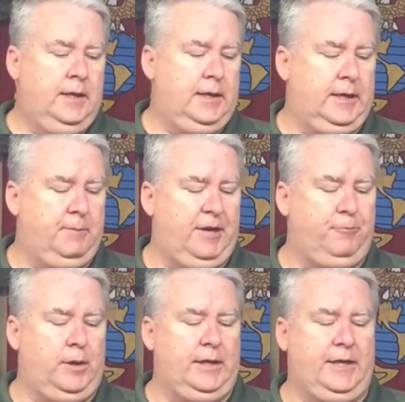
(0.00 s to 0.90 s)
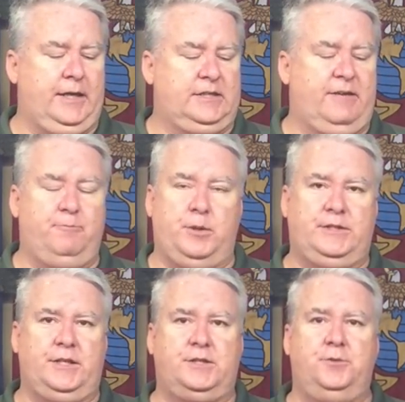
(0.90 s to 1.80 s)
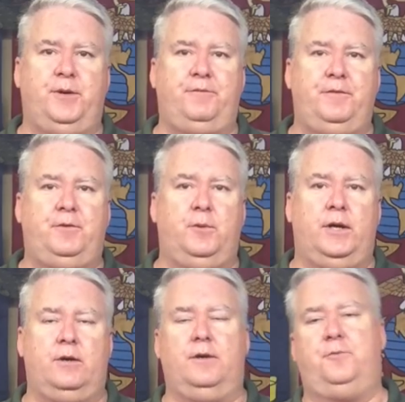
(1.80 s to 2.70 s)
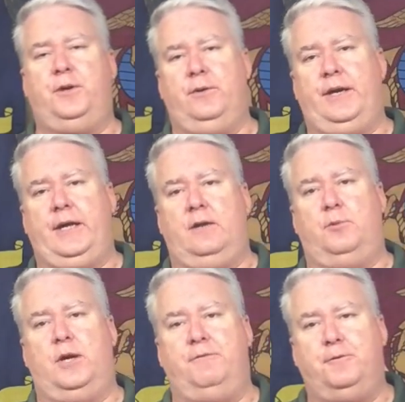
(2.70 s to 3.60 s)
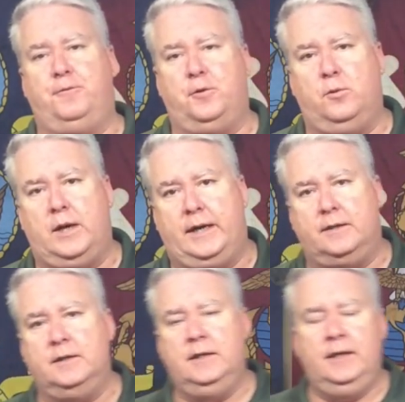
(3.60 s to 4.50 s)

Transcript: I've wanted to get a 7.62 by 51 or a .308 caliber rifle for a while.